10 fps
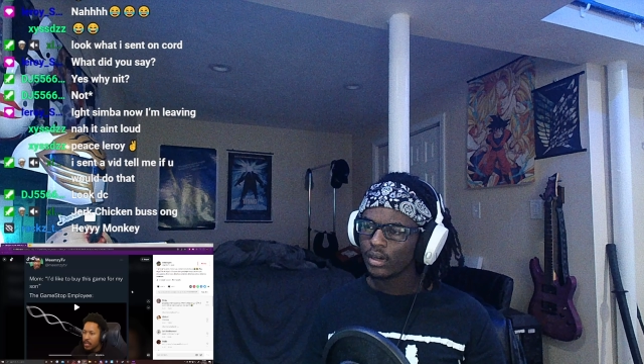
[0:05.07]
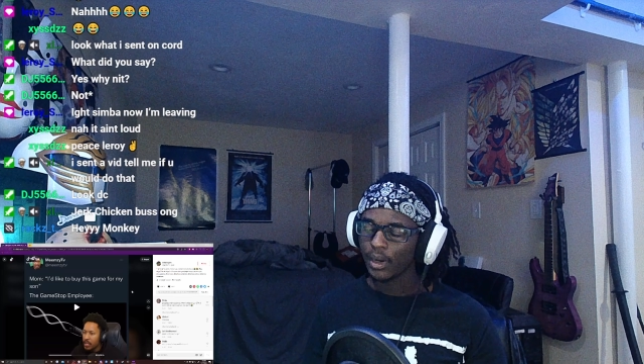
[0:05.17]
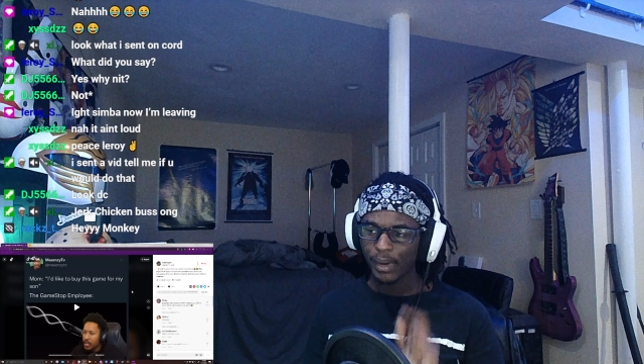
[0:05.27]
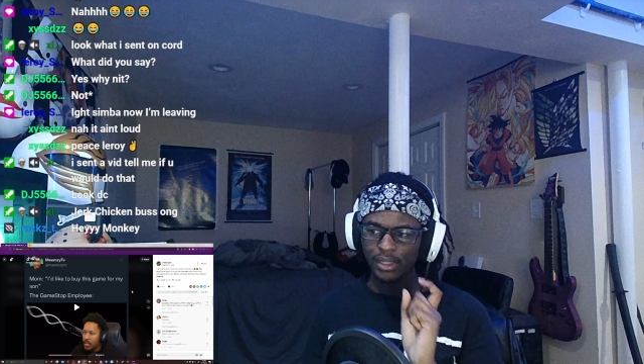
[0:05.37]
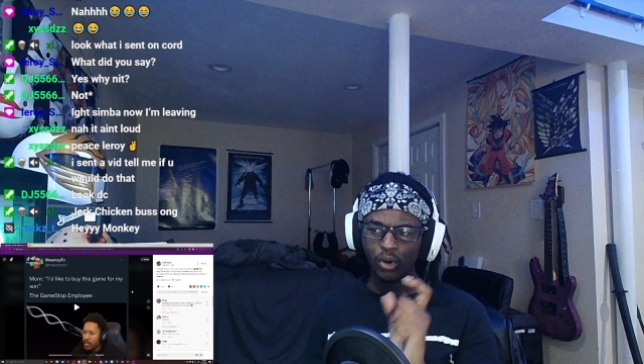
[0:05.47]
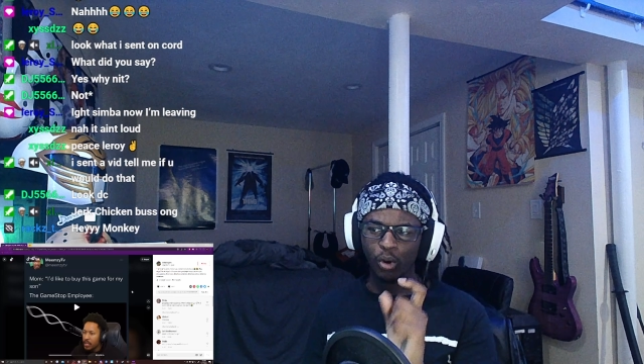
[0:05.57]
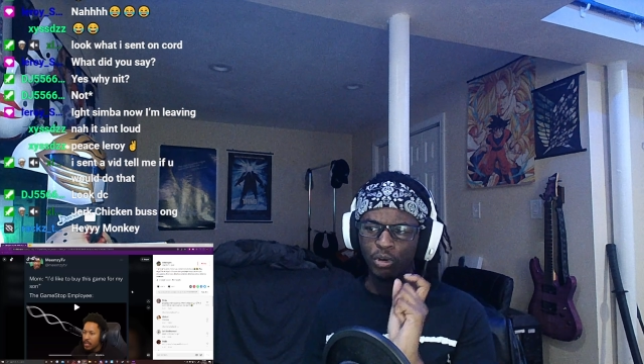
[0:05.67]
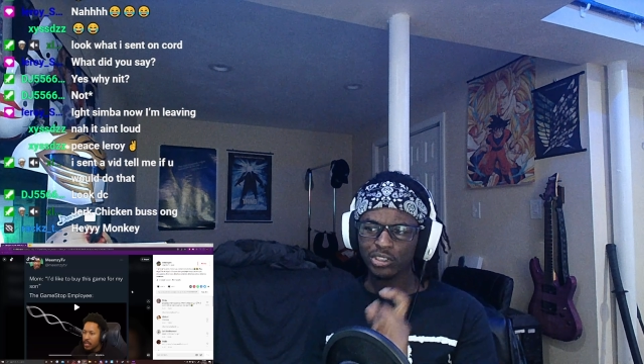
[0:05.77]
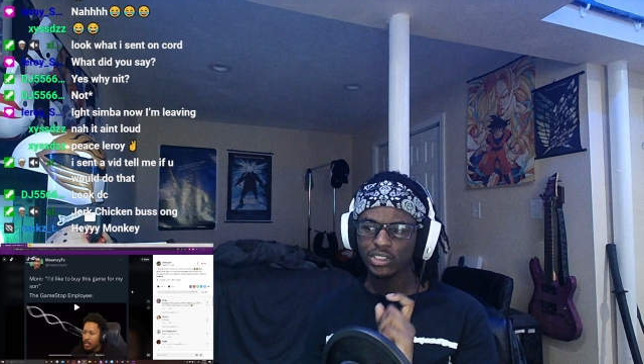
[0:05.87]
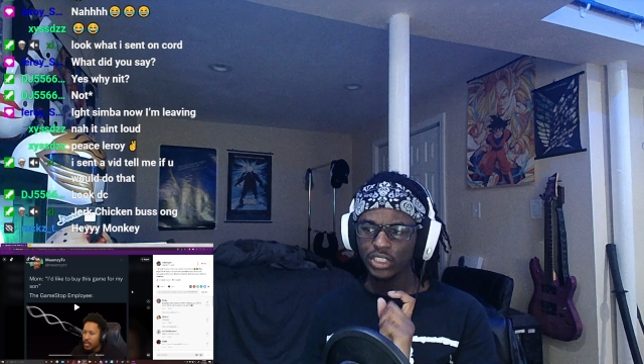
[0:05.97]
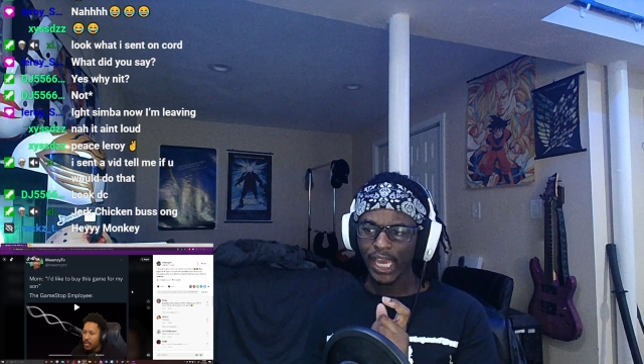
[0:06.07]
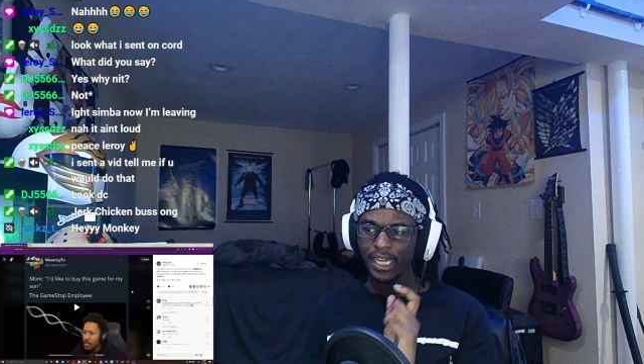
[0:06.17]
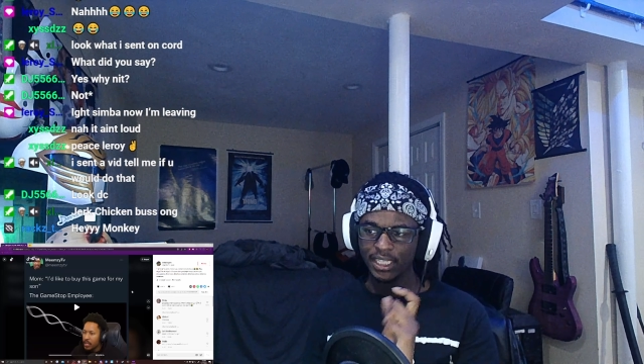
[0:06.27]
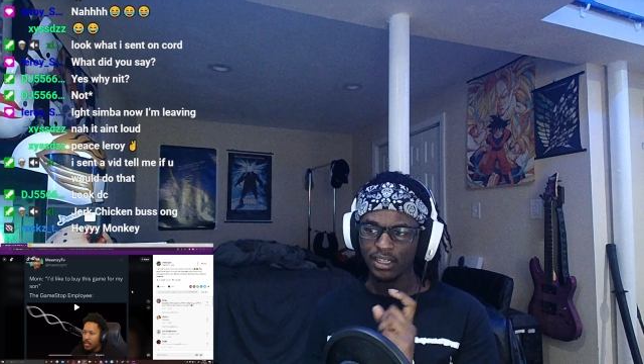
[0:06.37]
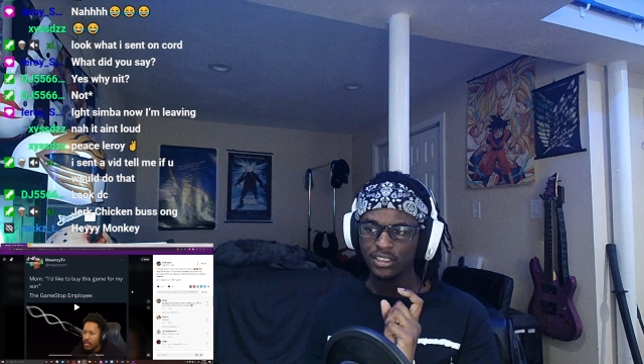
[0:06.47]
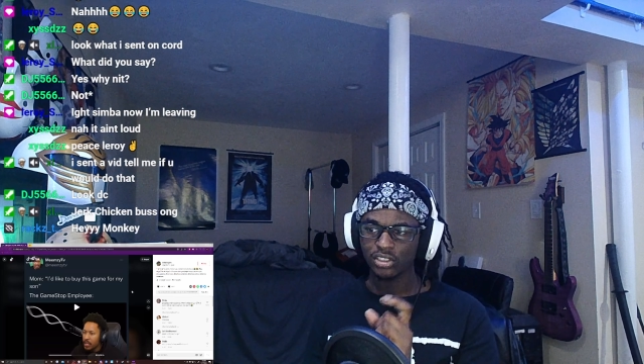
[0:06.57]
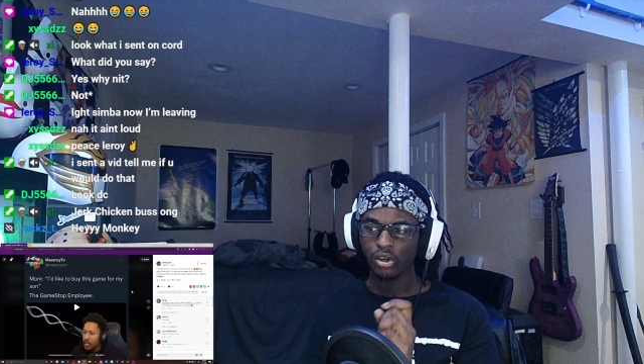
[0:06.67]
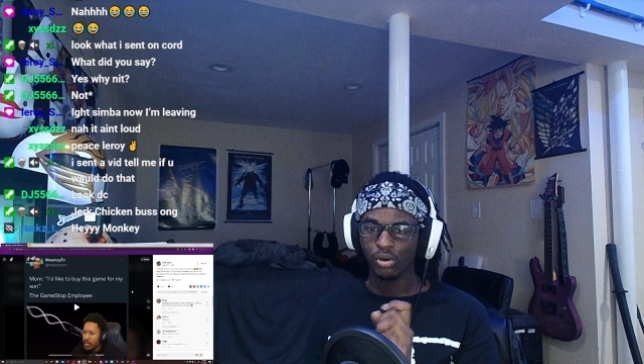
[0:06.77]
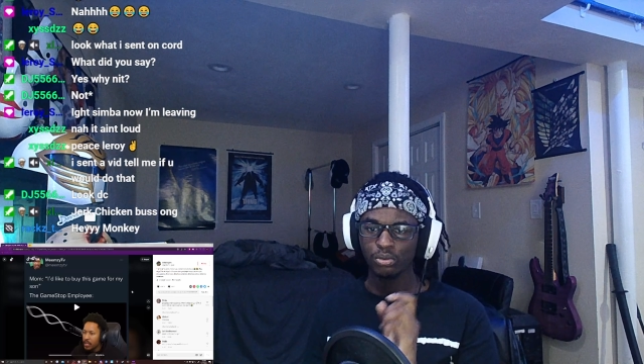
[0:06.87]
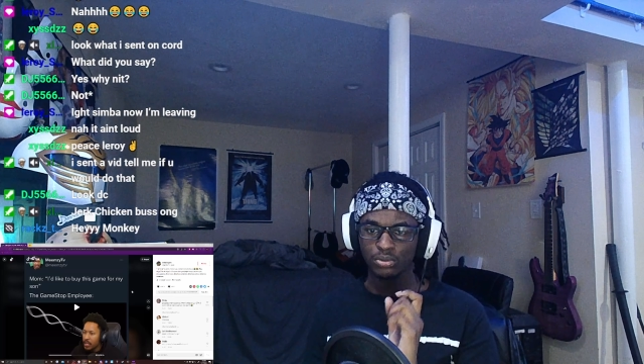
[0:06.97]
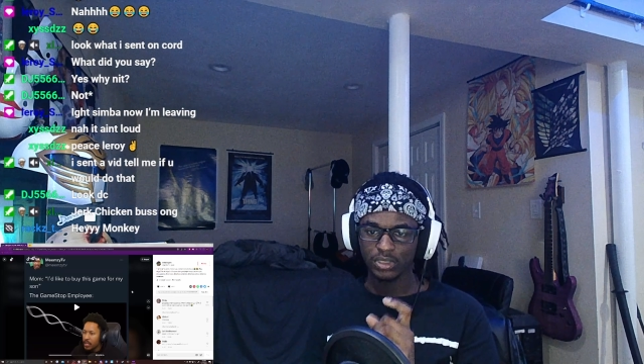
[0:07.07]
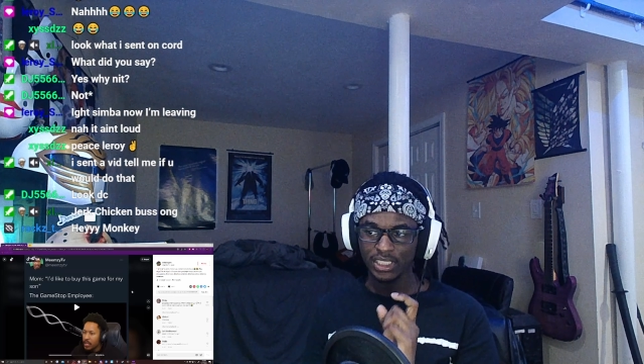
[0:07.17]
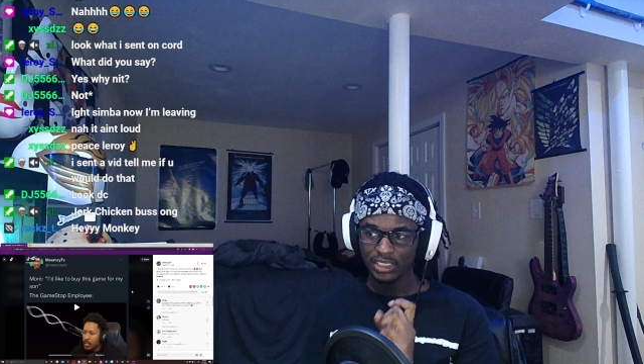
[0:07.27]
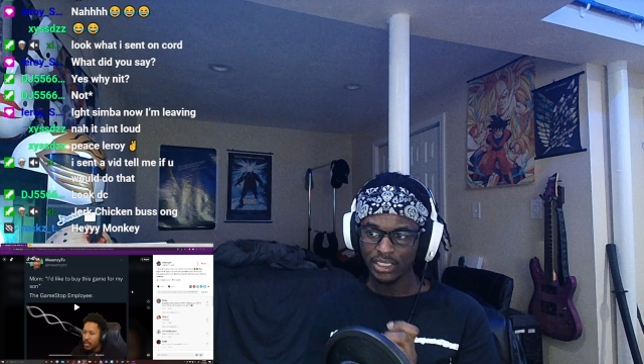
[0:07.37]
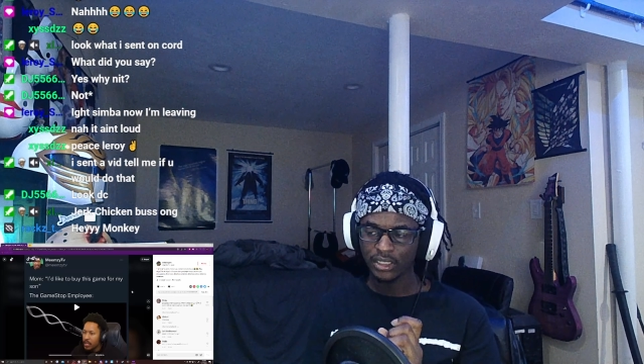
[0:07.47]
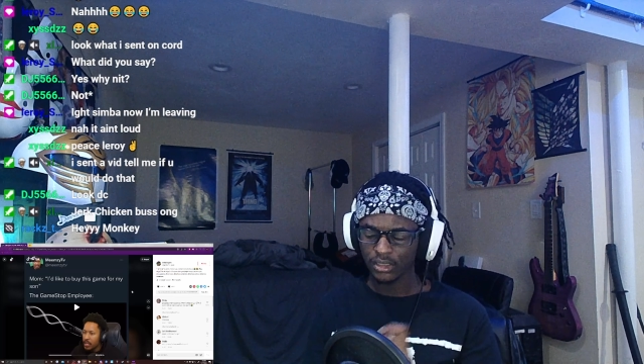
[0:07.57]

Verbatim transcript: About almost ten years ago this year,